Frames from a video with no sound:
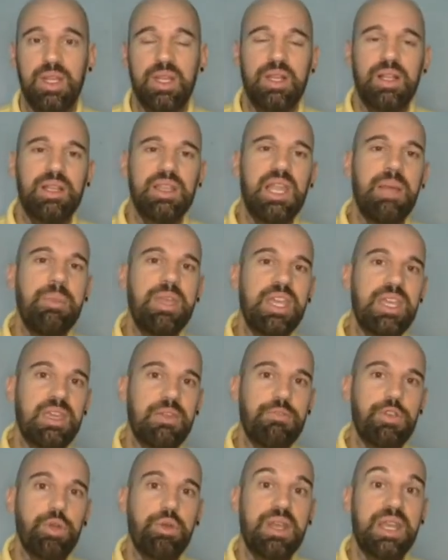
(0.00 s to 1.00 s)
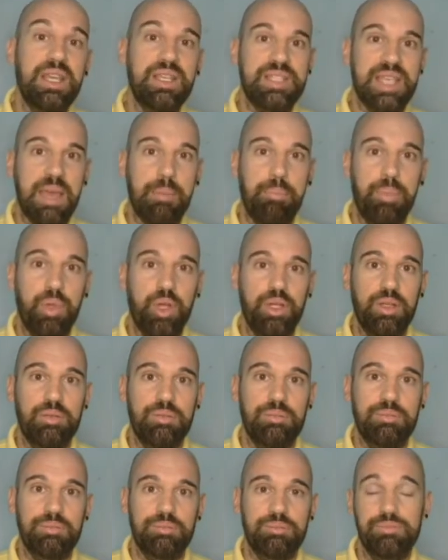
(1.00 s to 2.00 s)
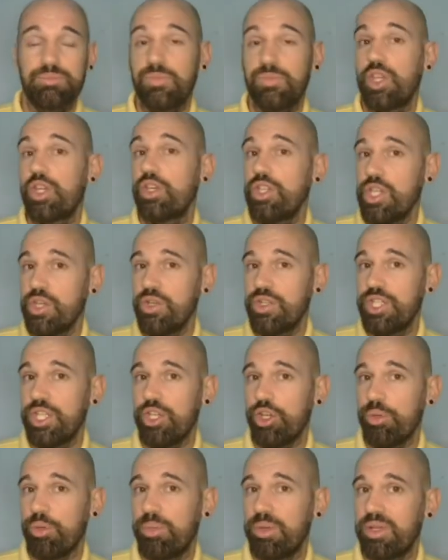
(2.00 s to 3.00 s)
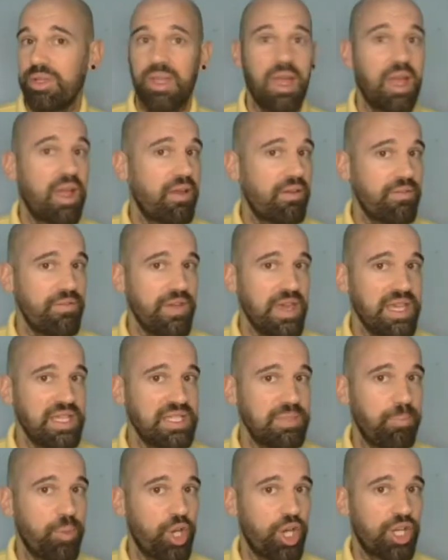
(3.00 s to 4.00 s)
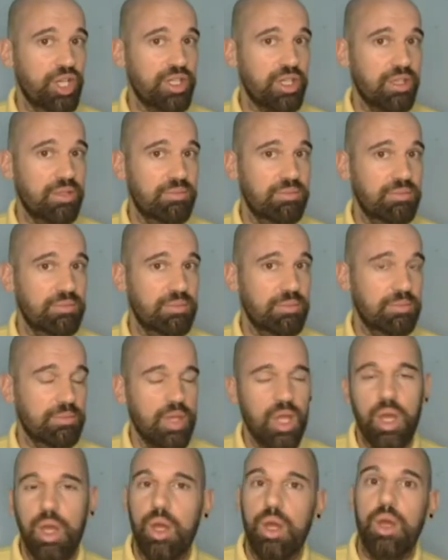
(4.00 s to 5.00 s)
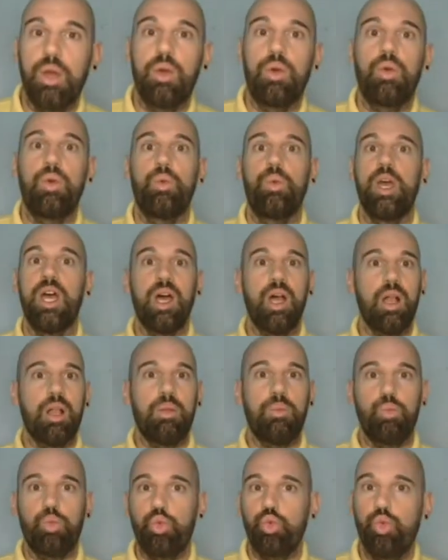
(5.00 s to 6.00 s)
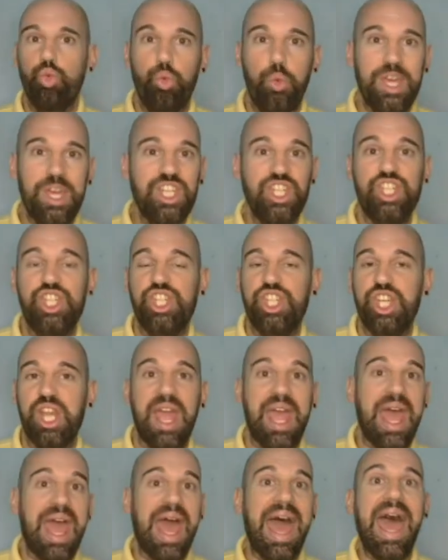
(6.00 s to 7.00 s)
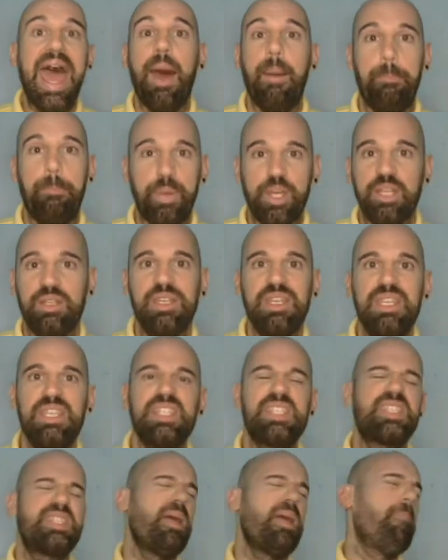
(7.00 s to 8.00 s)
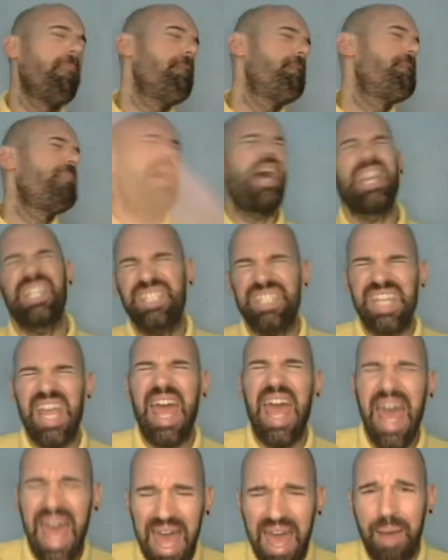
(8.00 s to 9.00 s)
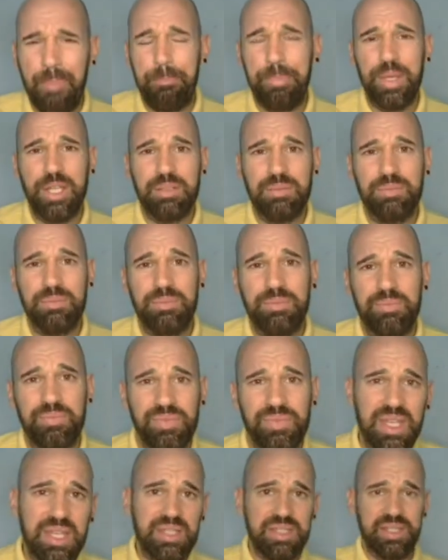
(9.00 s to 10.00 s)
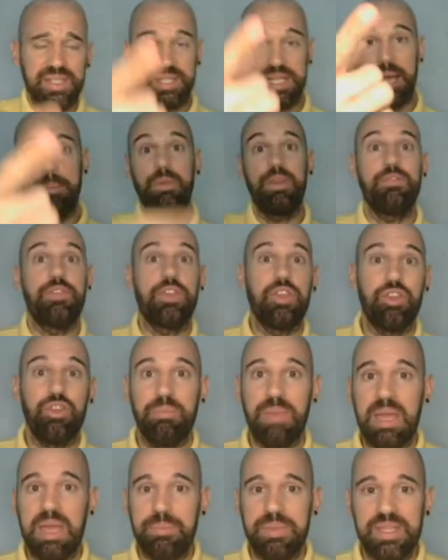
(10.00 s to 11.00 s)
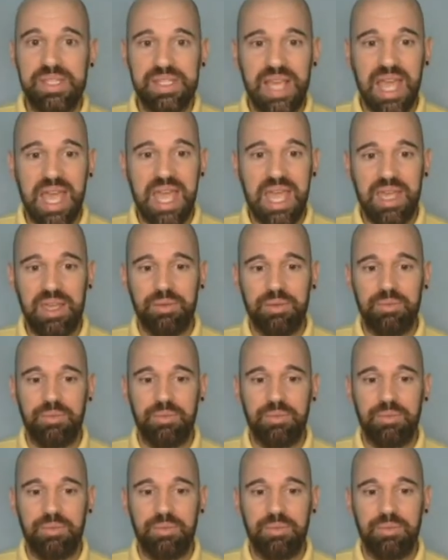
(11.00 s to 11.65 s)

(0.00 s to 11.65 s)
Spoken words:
Let me give you an example. YouTube, Facebook. Well, which app is the best app? Some of you might be saying,